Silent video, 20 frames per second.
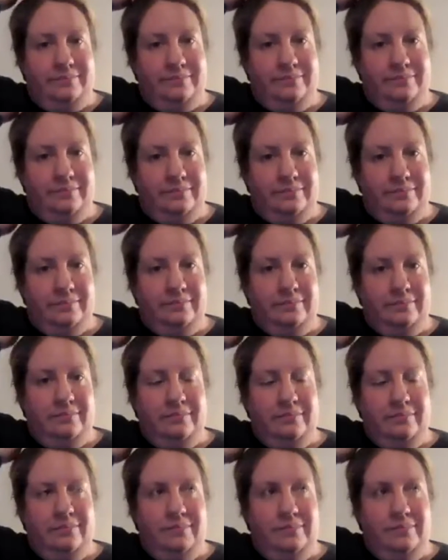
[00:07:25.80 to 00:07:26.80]

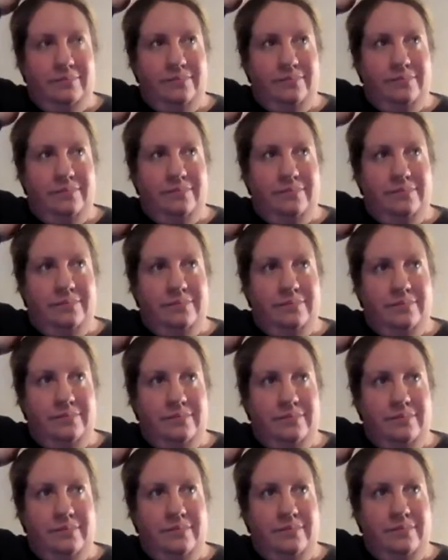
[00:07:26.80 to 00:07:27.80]

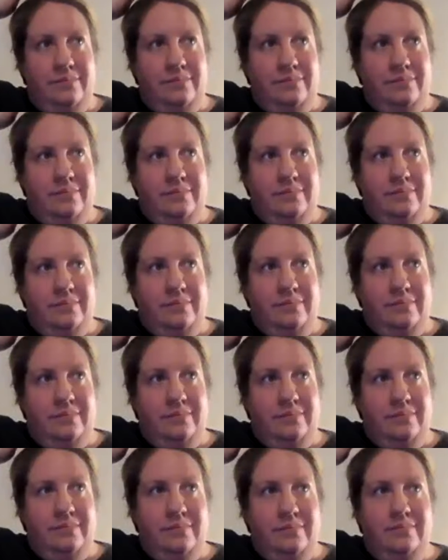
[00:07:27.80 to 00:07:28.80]

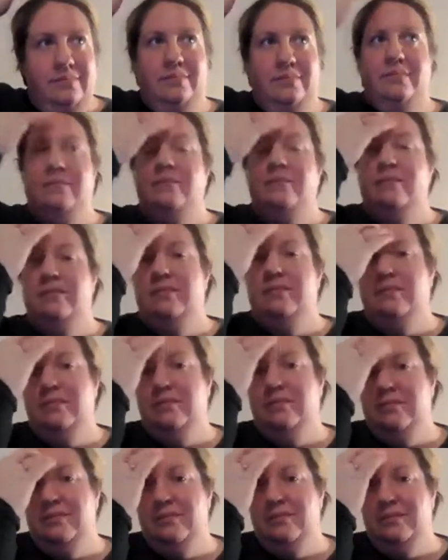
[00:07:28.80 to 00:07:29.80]

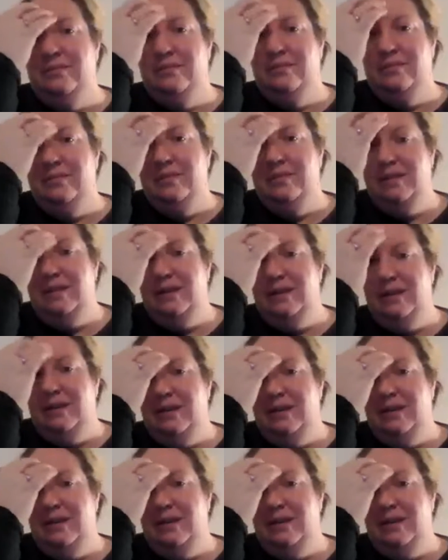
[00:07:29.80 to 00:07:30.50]
No one is speaking in this clip.